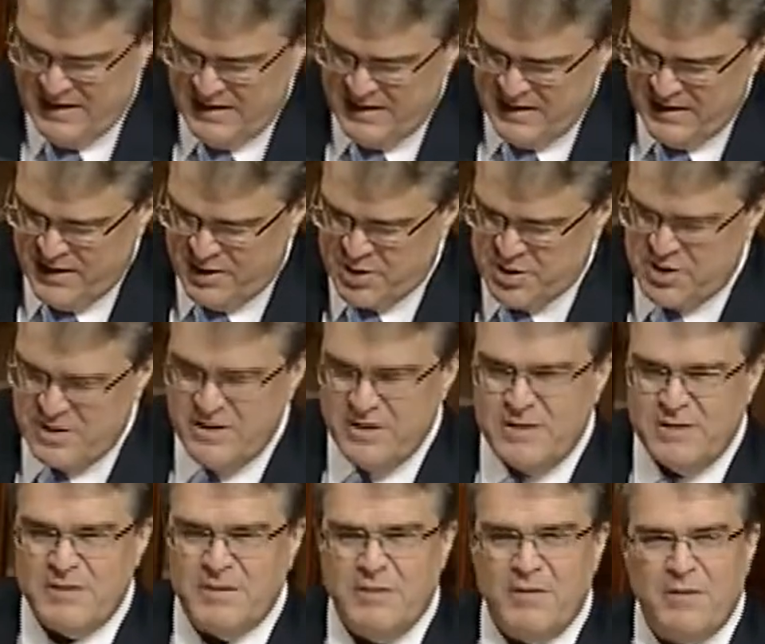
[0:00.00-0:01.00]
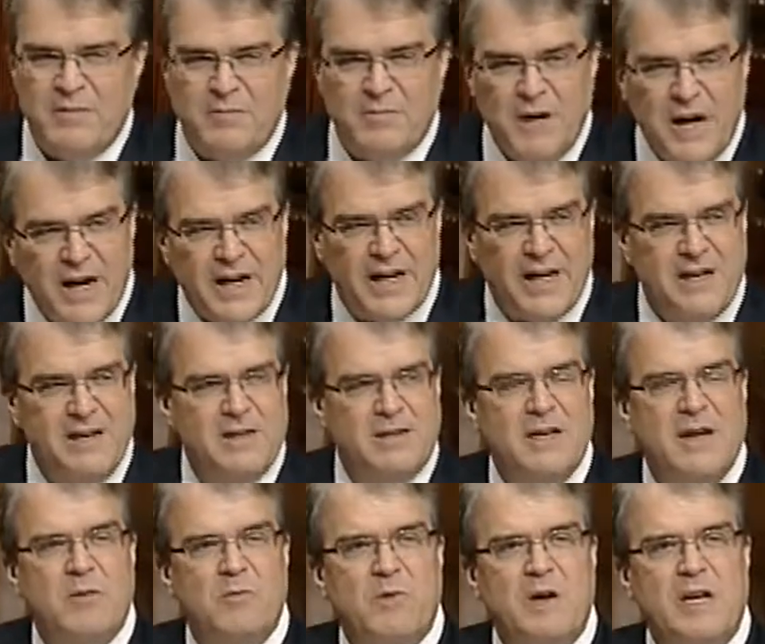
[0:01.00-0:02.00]
This money
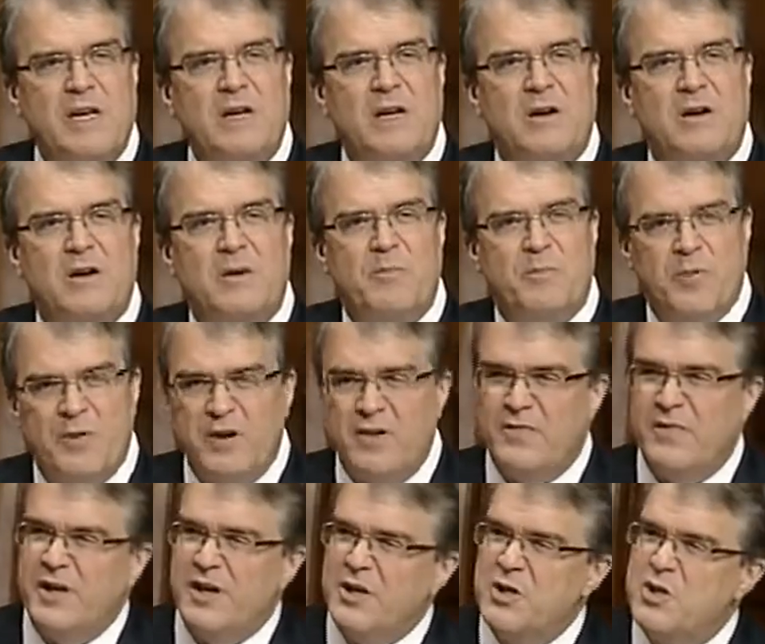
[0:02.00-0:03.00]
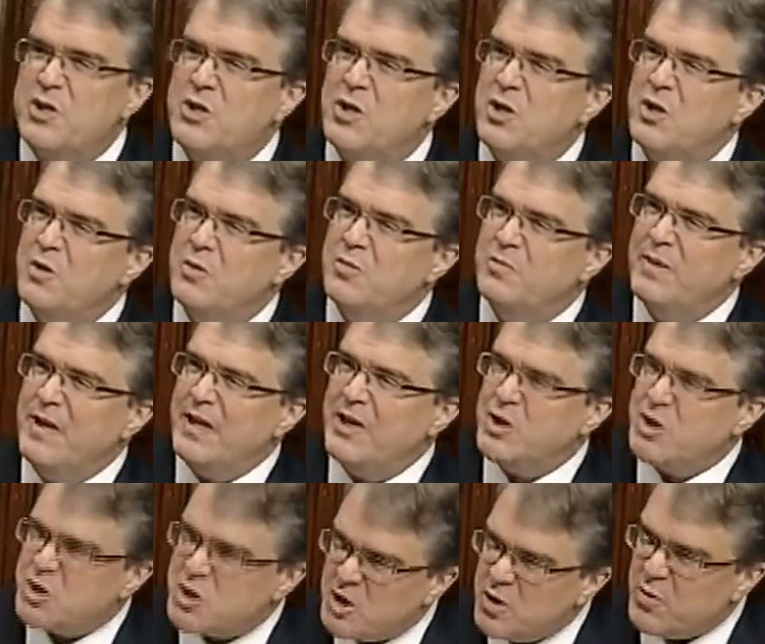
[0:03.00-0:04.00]
that we are privileged to be
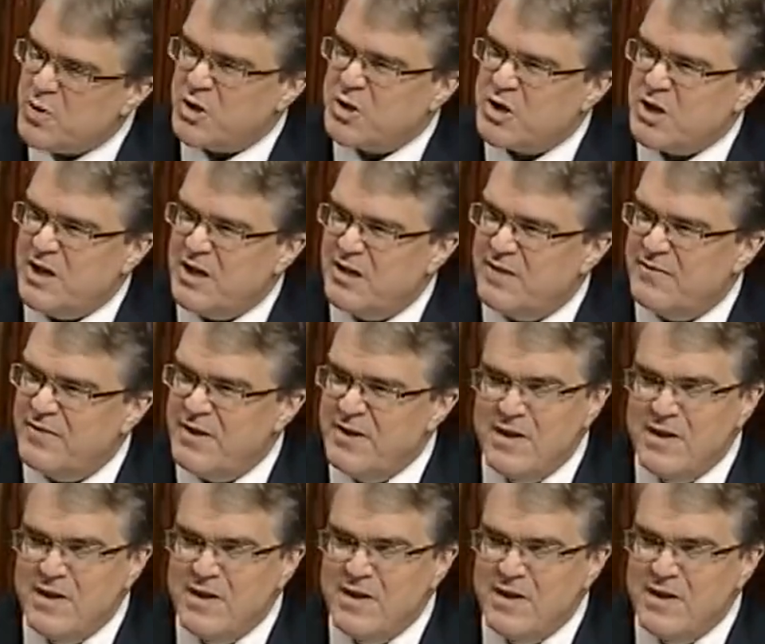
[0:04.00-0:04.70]
stewards of